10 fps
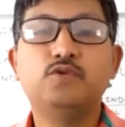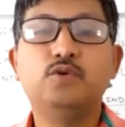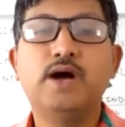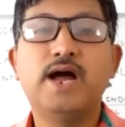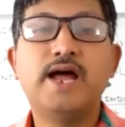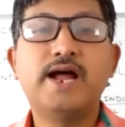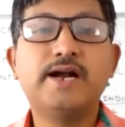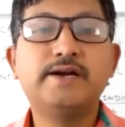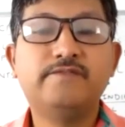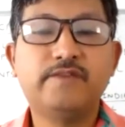to
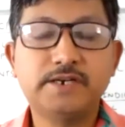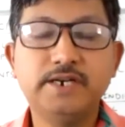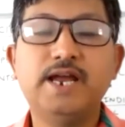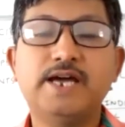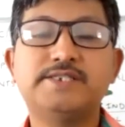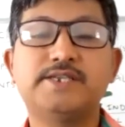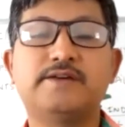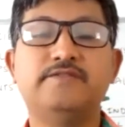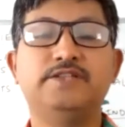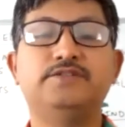add
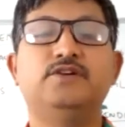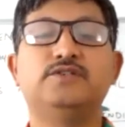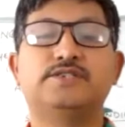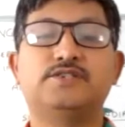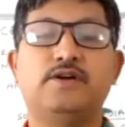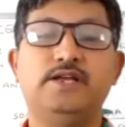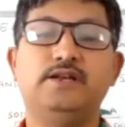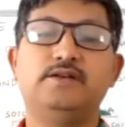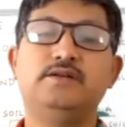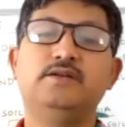fertilizer with those
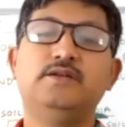soil.